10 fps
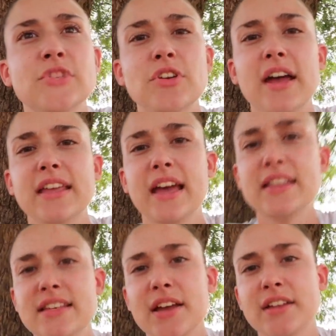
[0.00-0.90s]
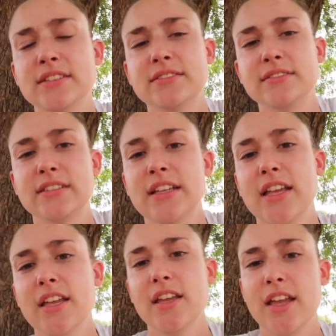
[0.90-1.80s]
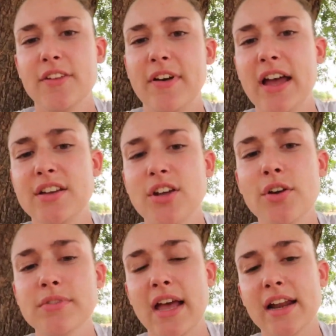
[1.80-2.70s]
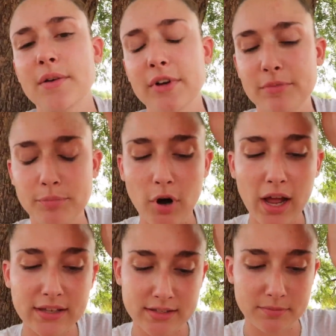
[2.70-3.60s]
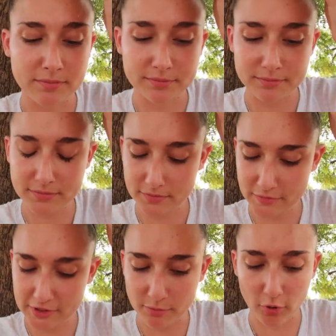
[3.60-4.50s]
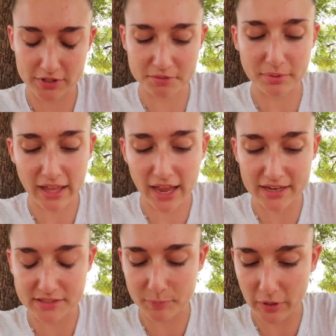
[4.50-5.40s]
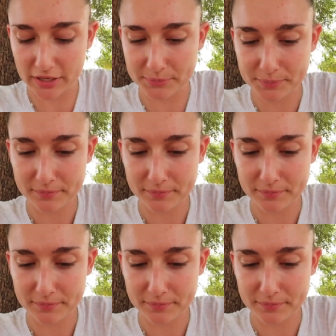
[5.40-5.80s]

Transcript: So I guess if I had known that, I would have brought some more supplies, but